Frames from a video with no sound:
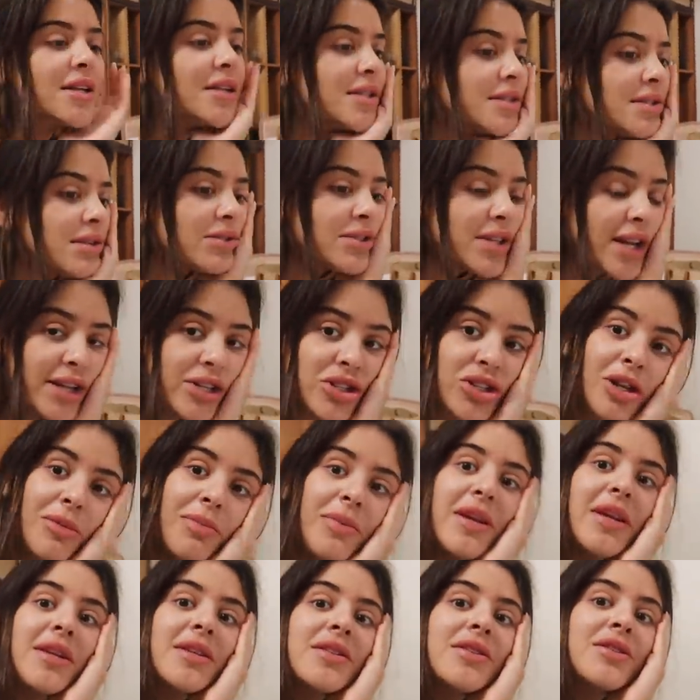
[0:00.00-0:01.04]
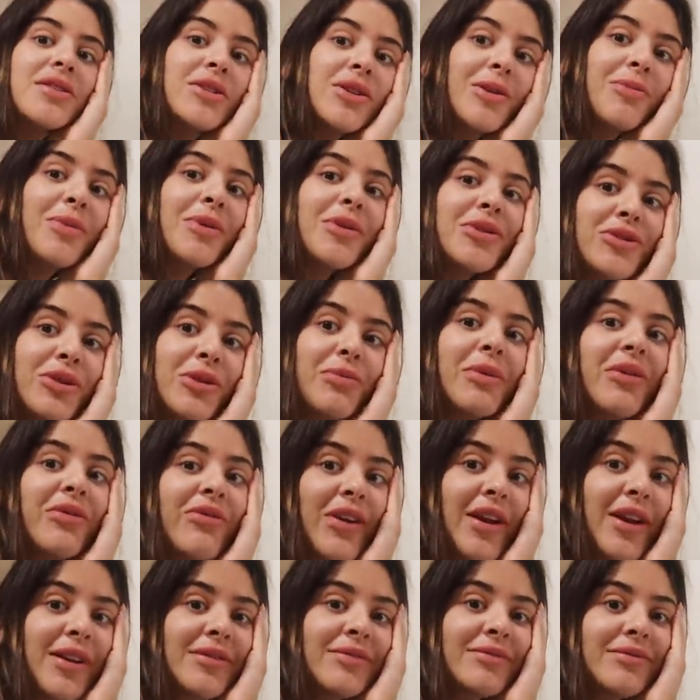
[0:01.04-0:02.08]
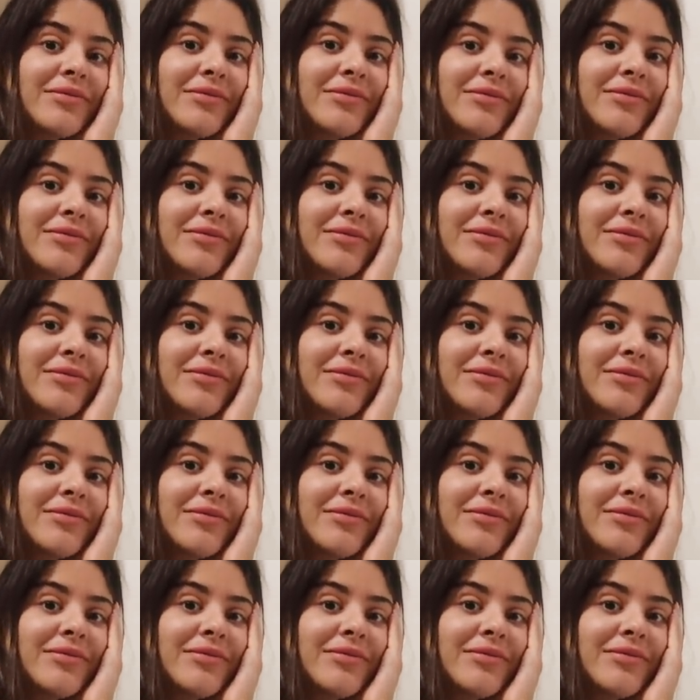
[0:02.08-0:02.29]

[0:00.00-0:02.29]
So today should be super, super fun.